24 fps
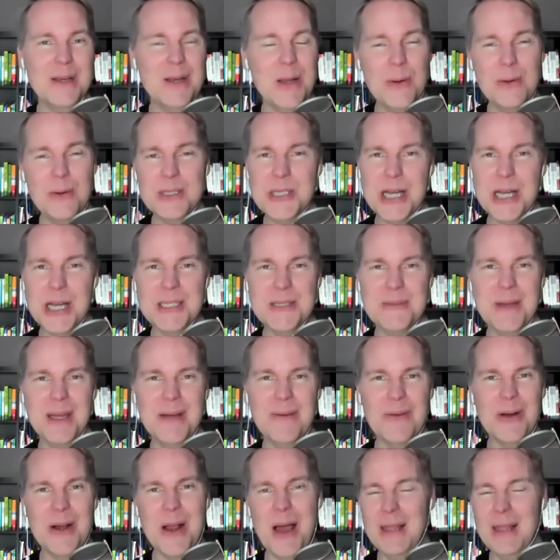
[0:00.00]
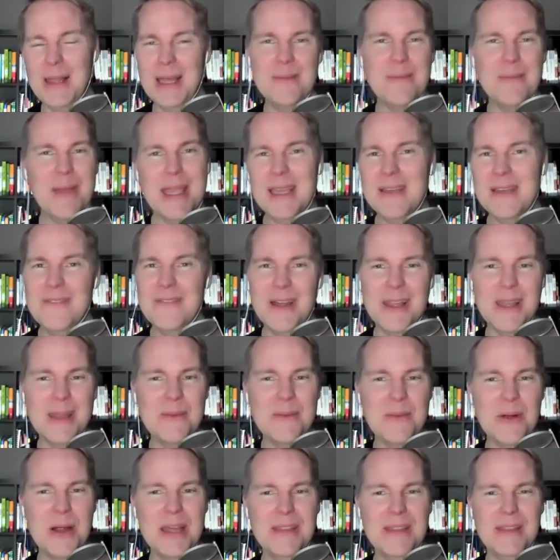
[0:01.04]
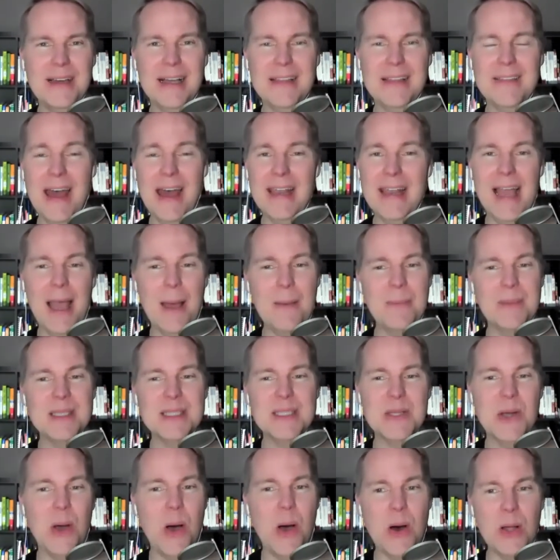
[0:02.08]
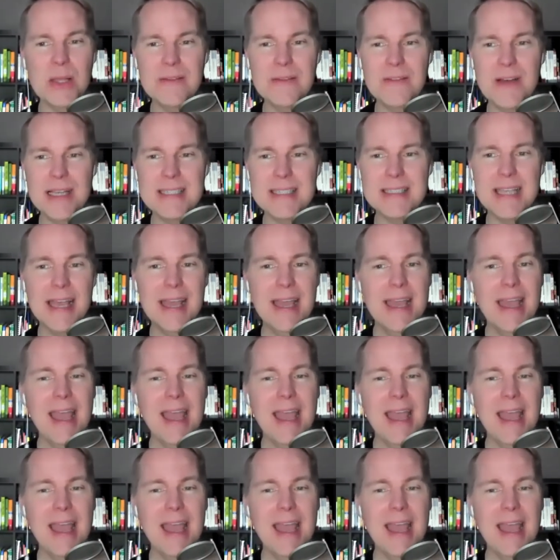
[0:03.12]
No judgment. We're not like making fun of them or anything like that. It happens to all of us.